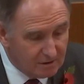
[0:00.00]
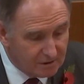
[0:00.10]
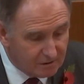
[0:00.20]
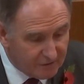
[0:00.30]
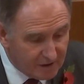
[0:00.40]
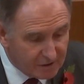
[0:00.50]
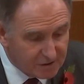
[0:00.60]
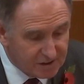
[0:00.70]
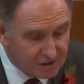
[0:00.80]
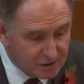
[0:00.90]
The
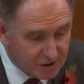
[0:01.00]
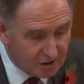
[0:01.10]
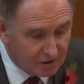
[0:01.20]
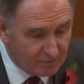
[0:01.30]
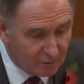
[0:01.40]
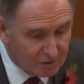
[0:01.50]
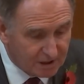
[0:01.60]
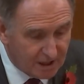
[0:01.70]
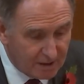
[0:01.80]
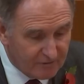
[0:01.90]
defendants in turn brought a
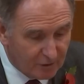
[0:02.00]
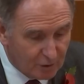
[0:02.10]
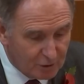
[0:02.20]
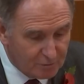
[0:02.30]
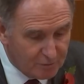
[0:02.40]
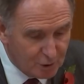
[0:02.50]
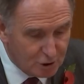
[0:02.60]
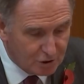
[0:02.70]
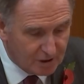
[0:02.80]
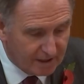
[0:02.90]
claim for contribution